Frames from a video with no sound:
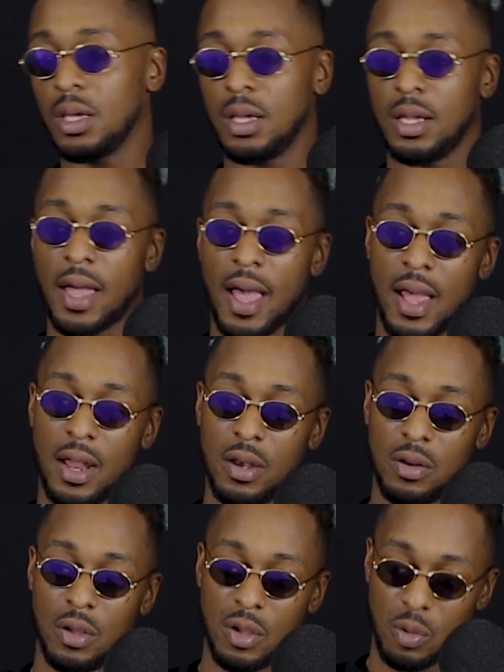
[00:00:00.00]
He
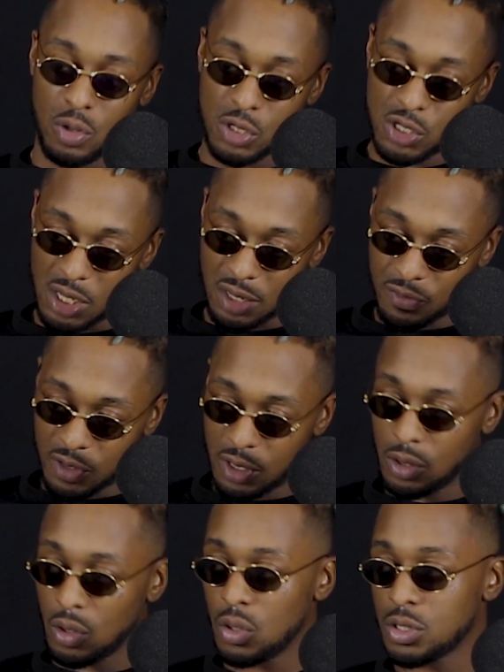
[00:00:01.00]
had sick
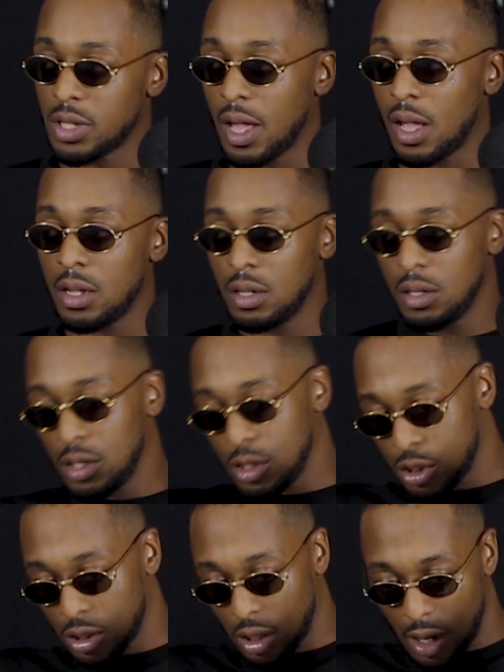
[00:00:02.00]
videos that
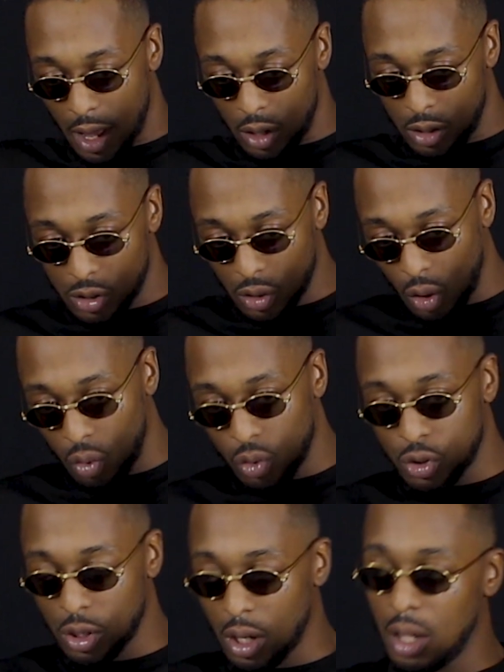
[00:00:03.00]
shone light on his
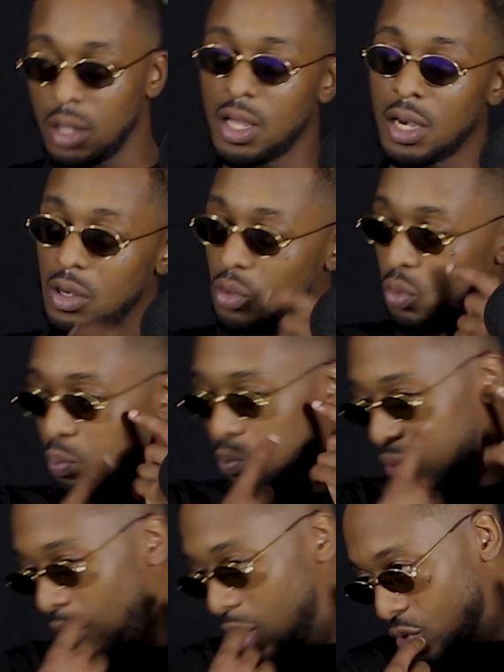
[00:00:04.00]
culture. He had a little
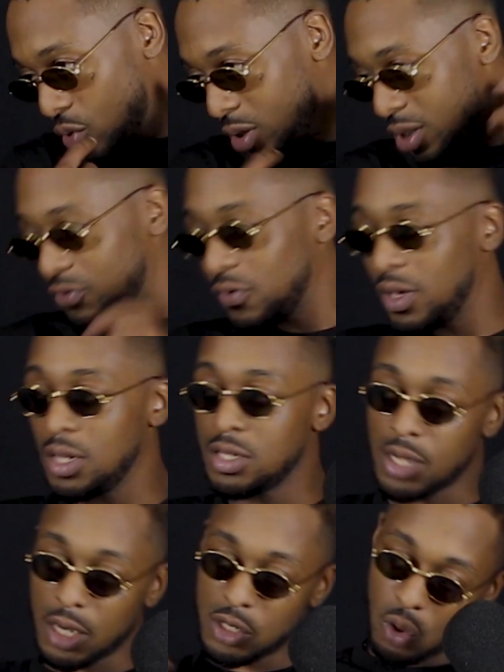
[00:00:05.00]
plaster on his face. He
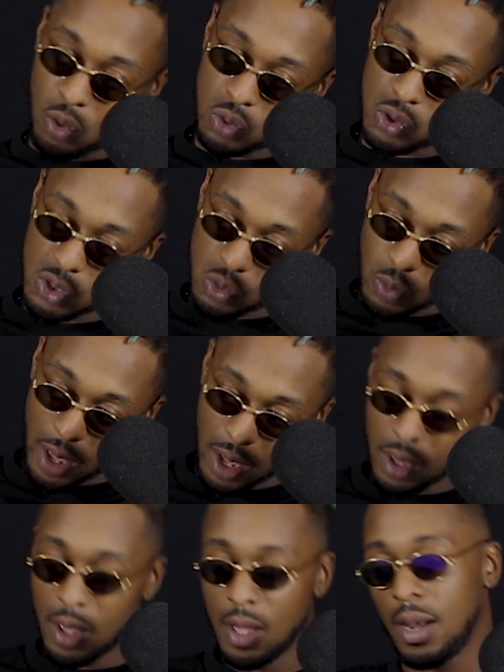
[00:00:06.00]
had his own swag.
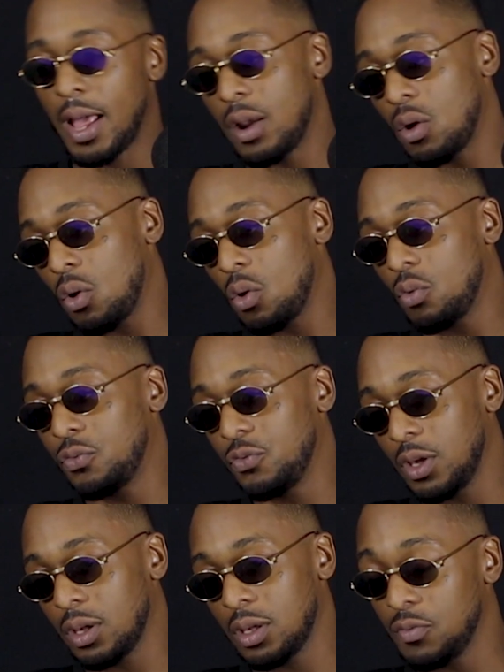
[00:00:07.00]
Like the whole
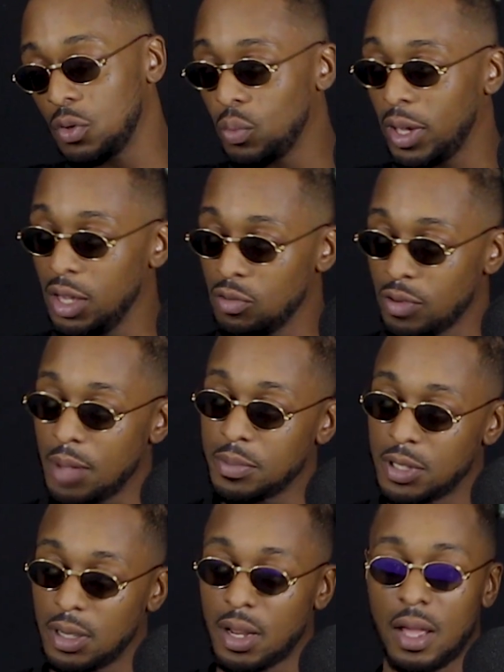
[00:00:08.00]
thing, even the way he rapped
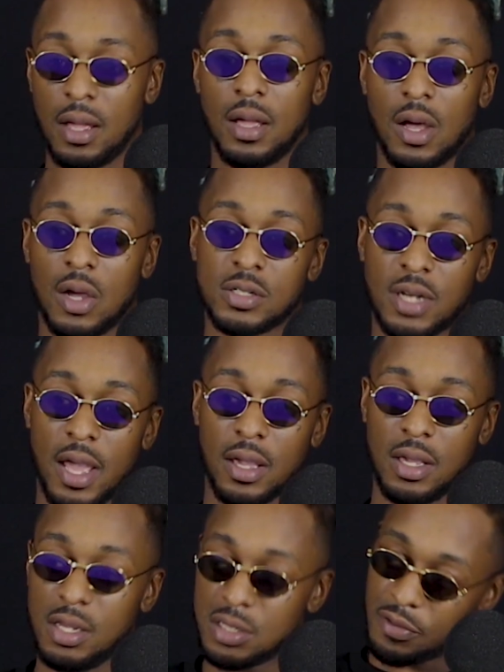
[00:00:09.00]
and that, I was like,
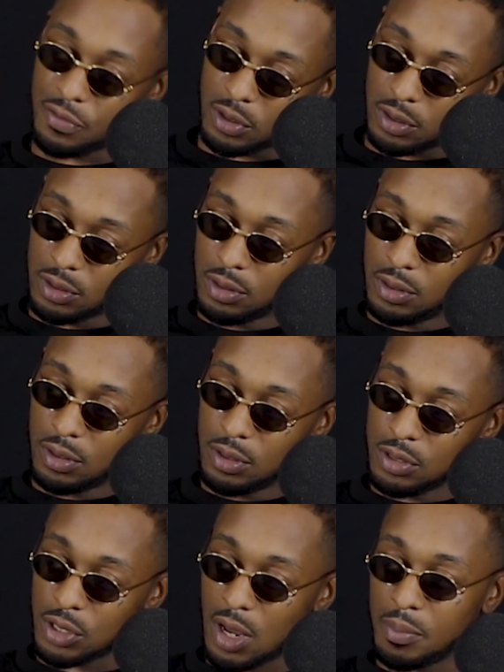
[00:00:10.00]
he's different. Yeah. Do
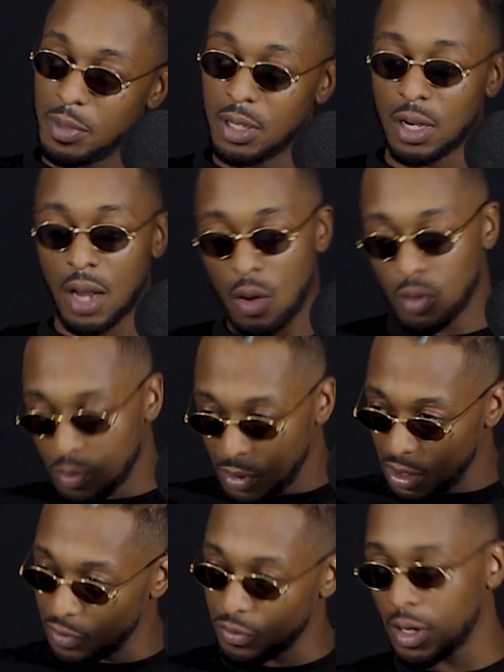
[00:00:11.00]
you know what I mean? Definitely. And I want to be
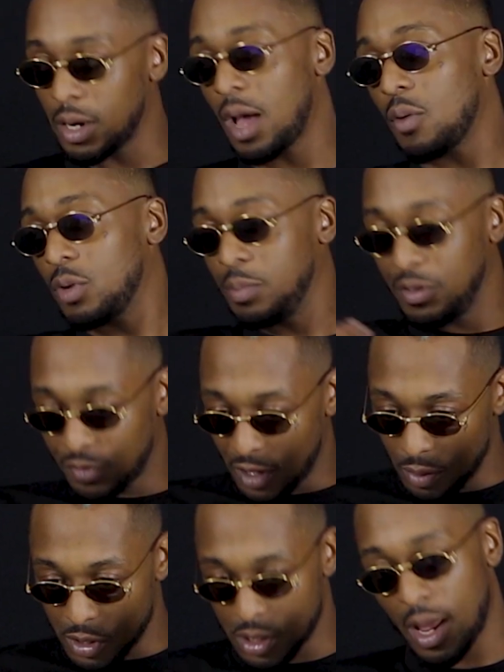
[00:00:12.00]
different, and I want to be
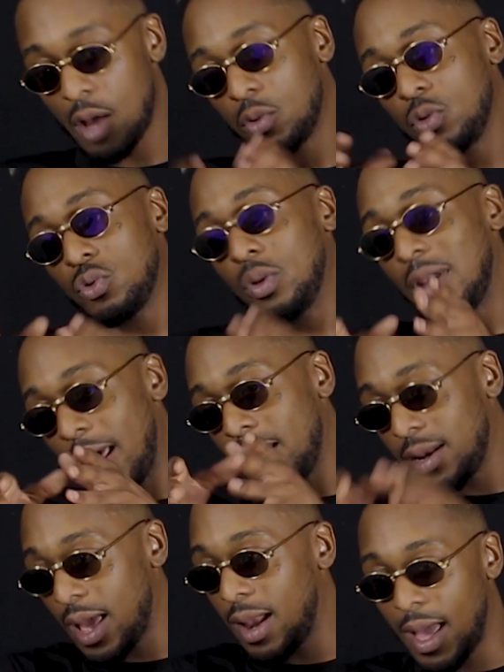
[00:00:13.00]
famous, and I want to do it like
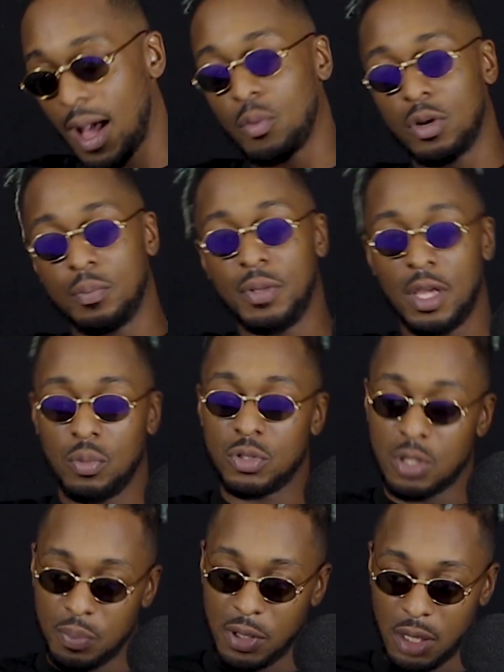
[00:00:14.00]
that. Like I want to be able
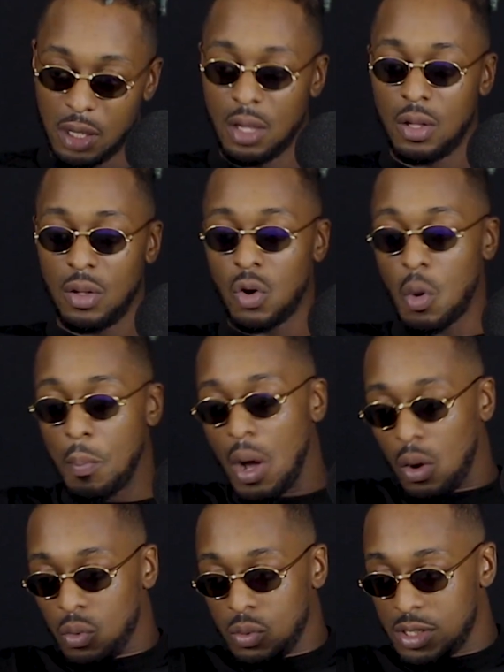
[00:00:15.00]
to be on my
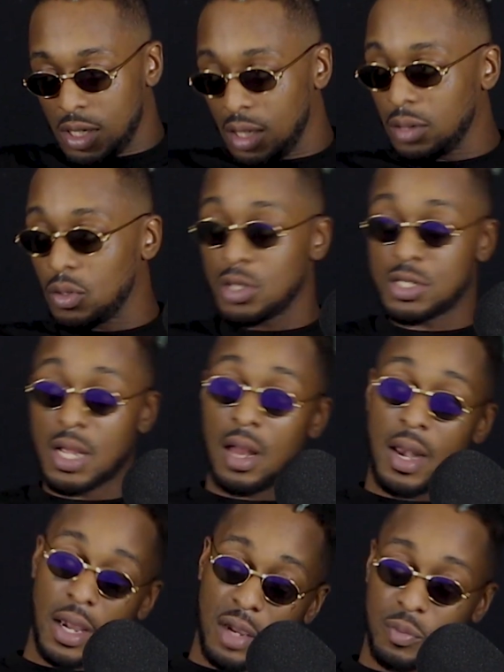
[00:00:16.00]
own thing, not sound
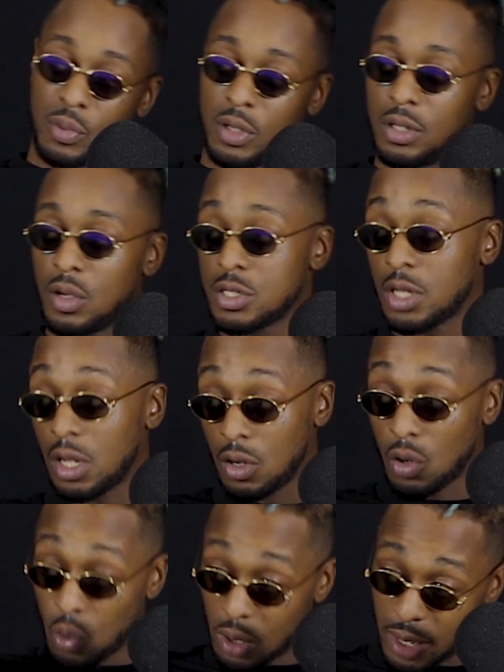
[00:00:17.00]
like everybody else and
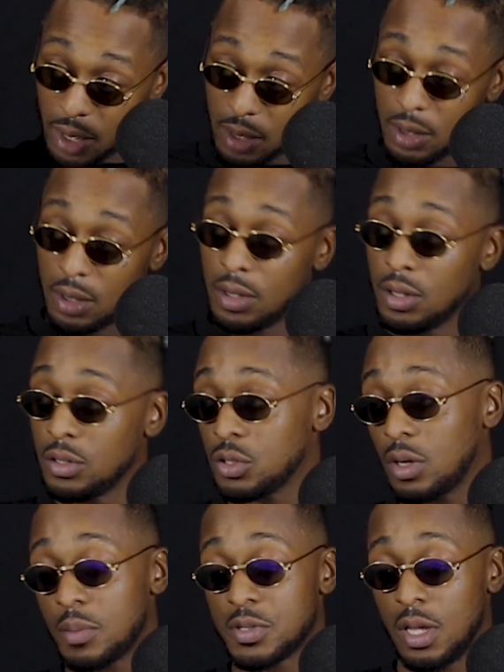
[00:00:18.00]
go clear. Yeah. Do you
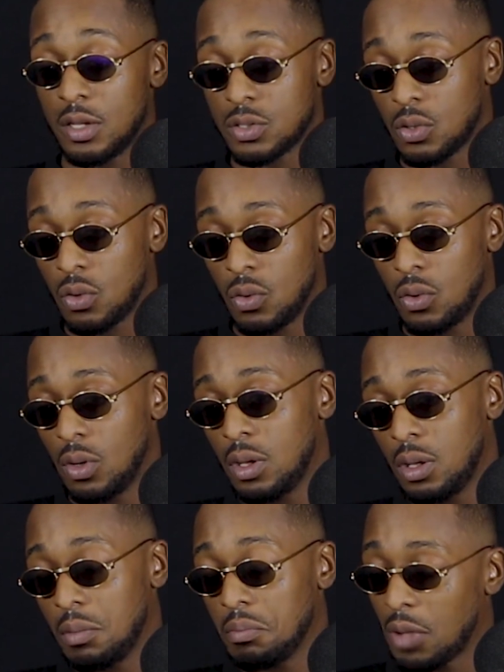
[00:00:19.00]
know what I'm saying? So
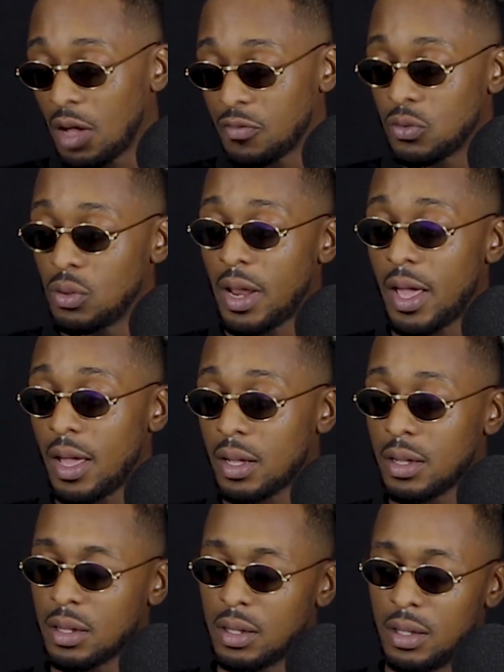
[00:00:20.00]
I feel like
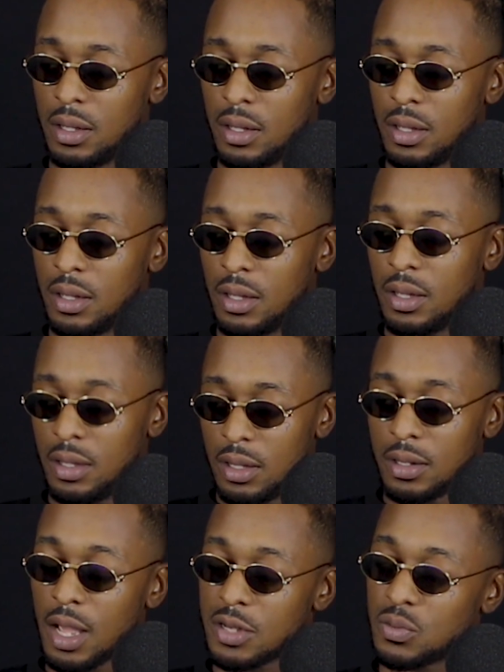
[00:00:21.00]

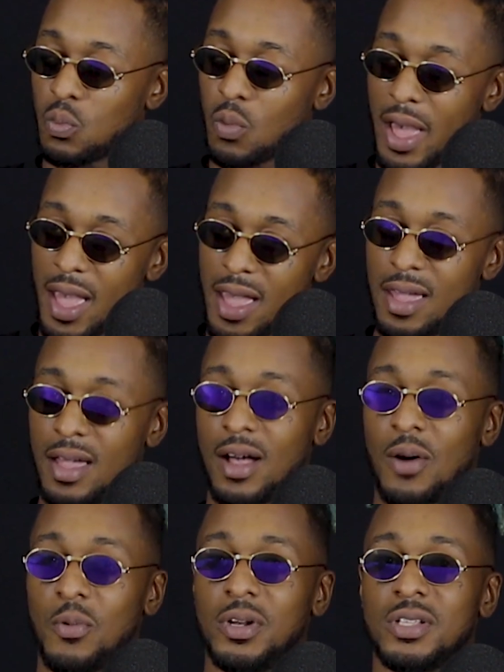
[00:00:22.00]
that's why I
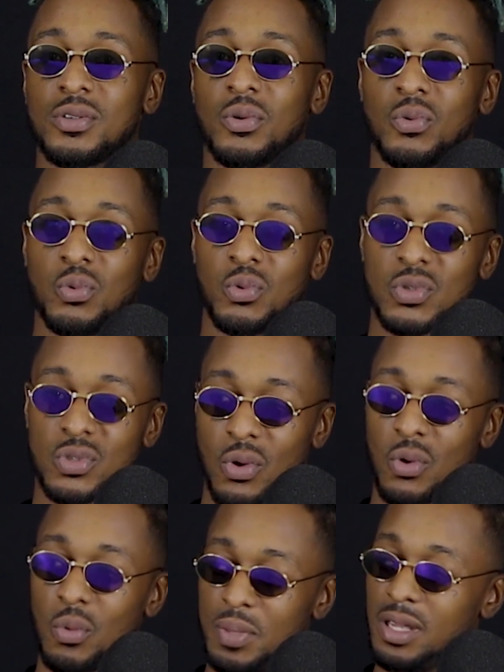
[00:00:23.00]
wanted to
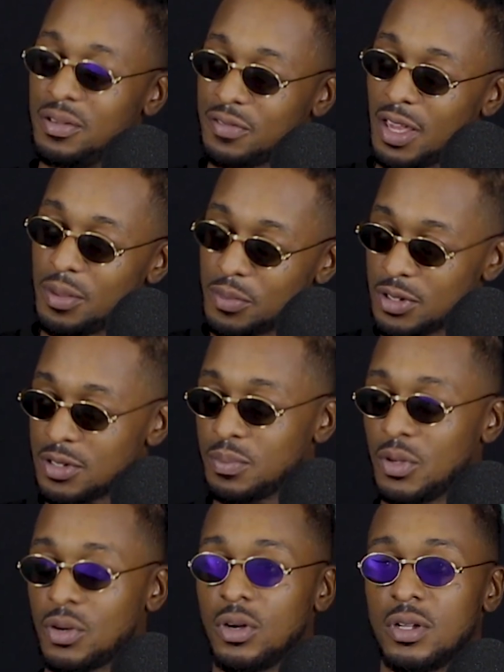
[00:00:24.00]
also be famous
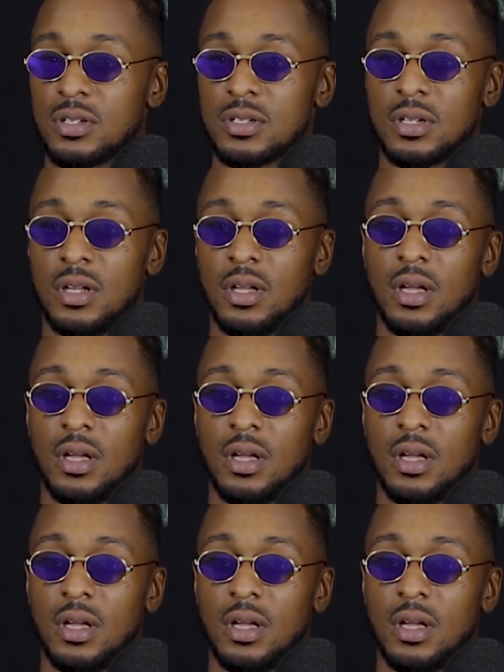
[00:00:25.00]
because